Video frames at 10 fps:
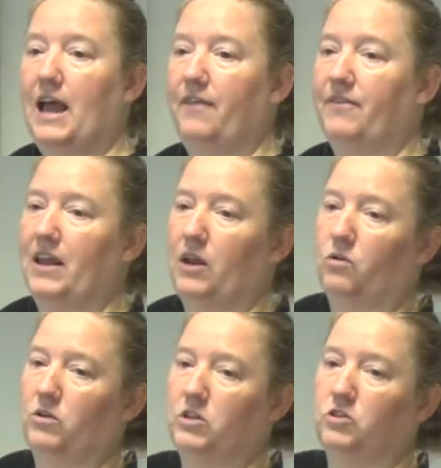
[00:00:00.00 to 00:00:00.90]
And then
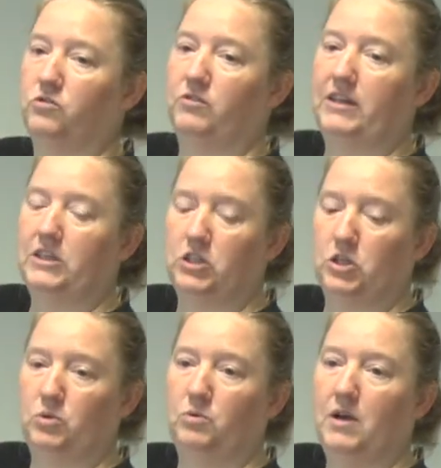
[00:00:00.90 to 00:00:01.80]
I'm going to
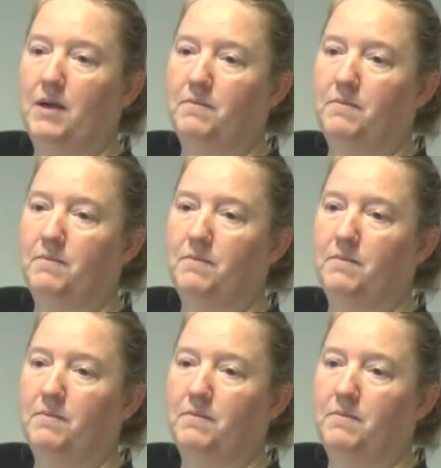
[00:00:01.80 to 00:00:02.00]
redo